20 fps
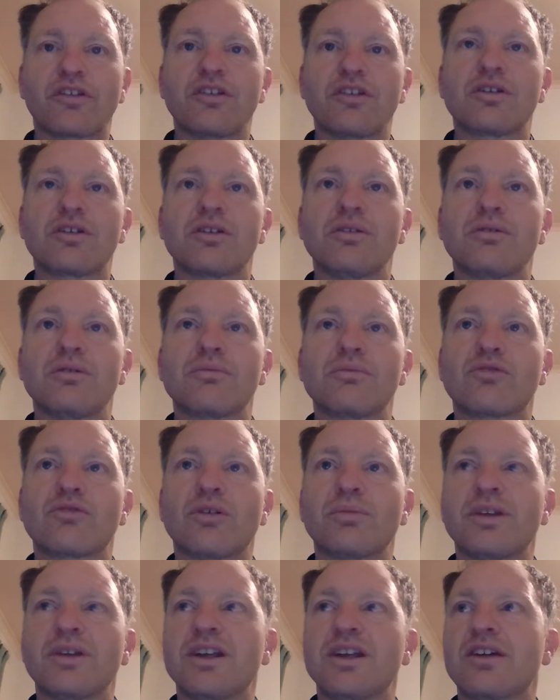you can
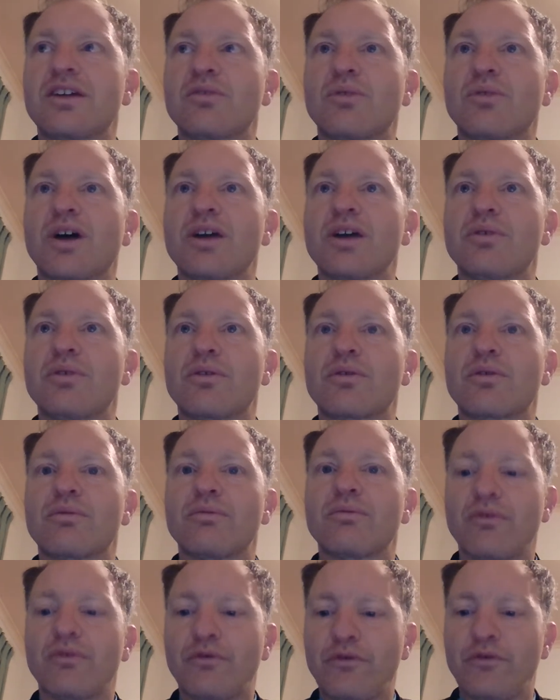probably get away with
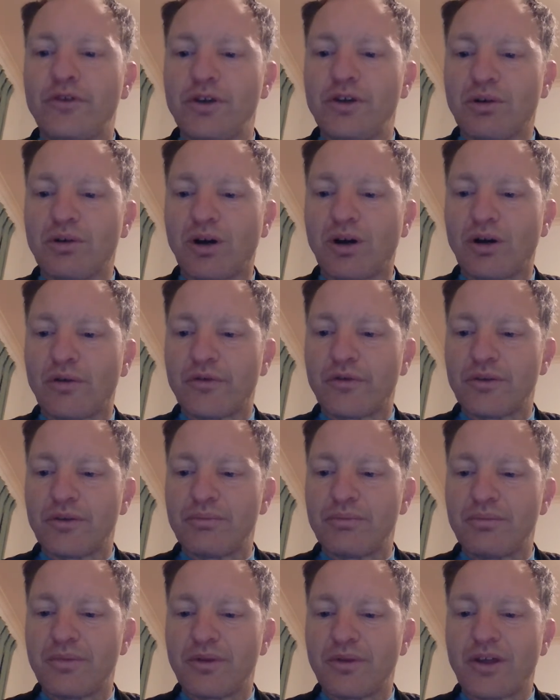fewer of
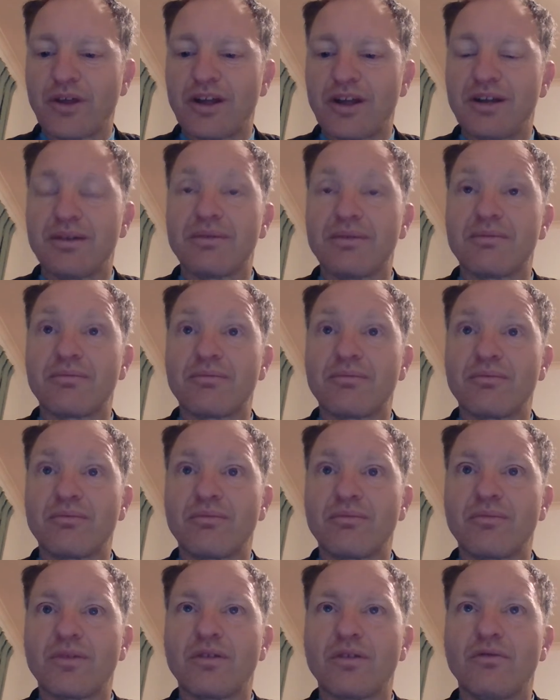them than
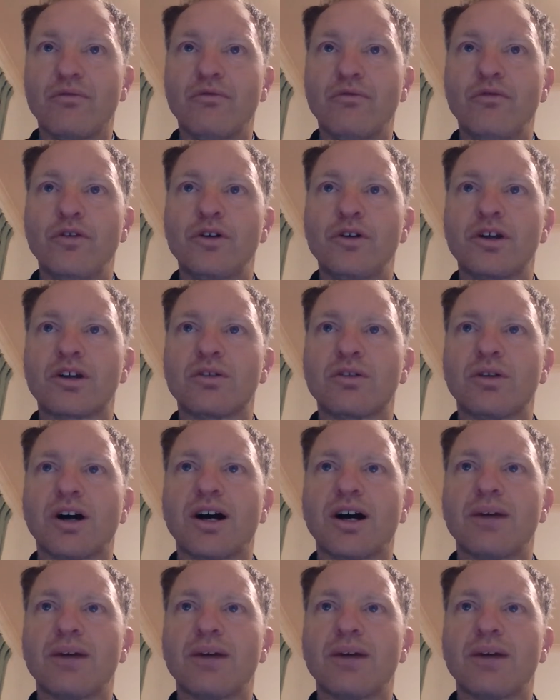vertical.